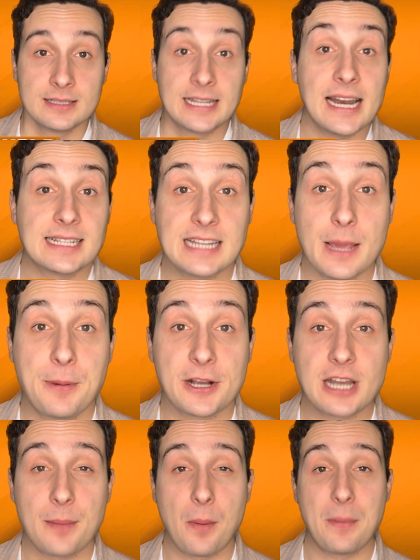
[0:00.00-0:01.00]
Tennessee
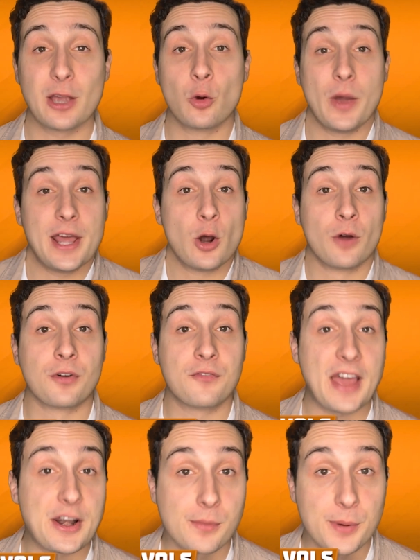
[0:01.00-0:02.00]
picked up a big win over
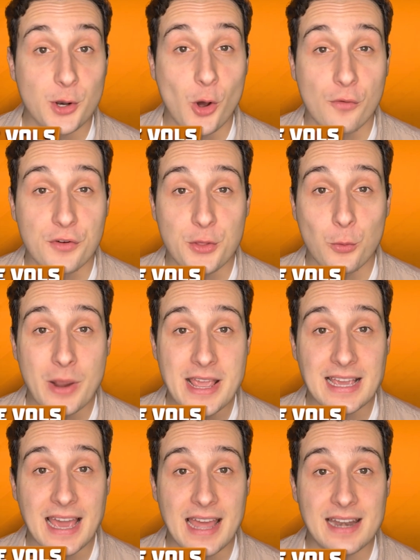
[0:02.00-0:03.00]
Vanderbilt over the
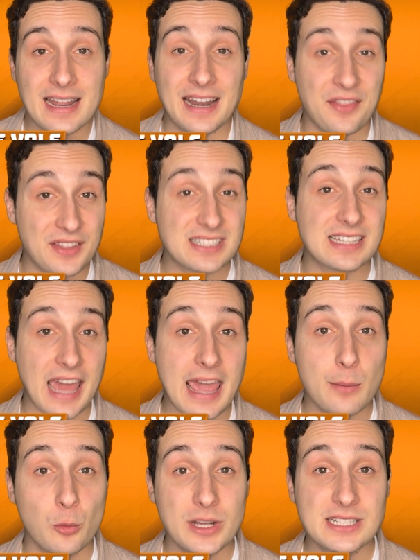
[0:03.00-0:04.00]
weekend, and in this
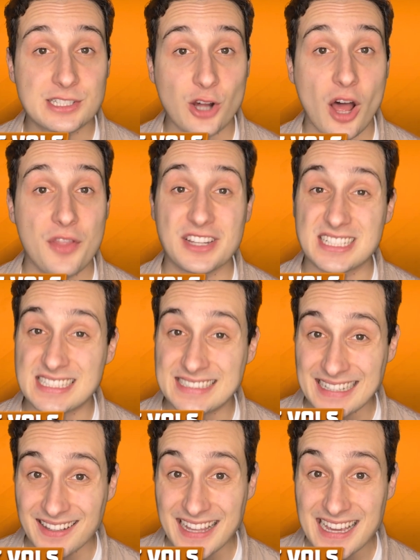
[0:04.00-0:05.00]
game, we saw the
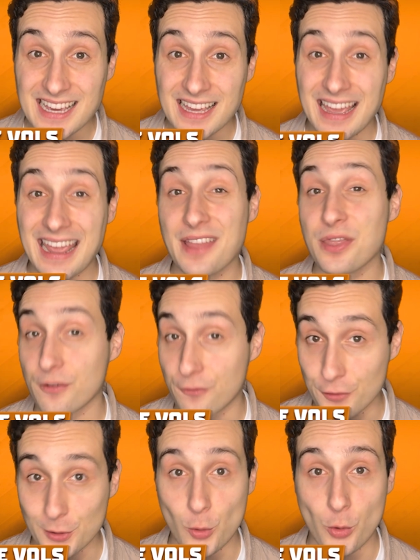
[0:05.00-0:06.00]
ceiling and the
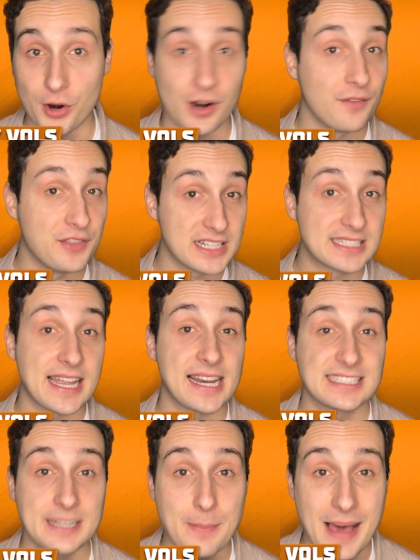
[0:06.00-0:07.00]
floor of this
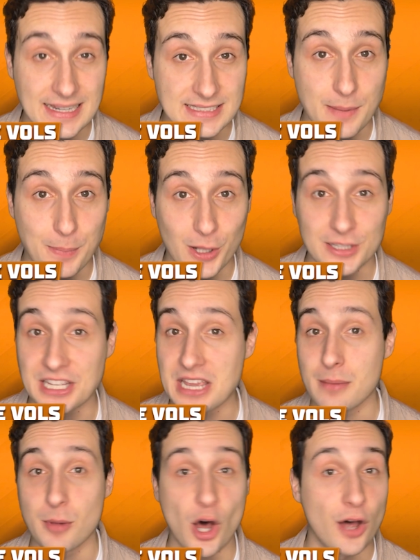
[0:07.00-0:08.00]
Tennessee basketball
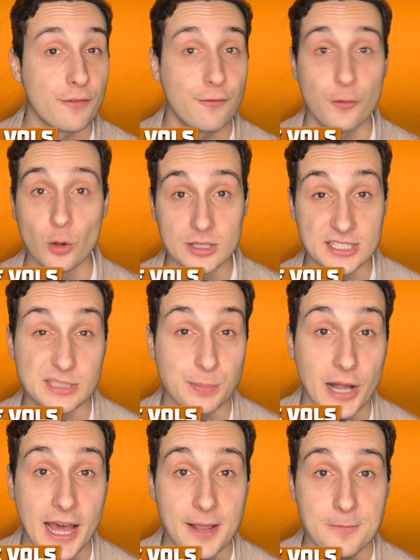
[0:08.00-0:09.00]
team on full
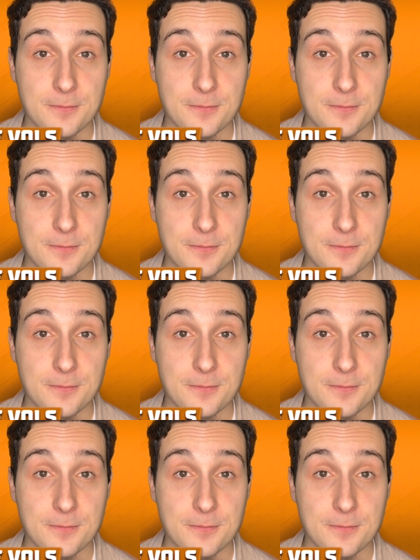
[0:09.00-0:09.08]
display.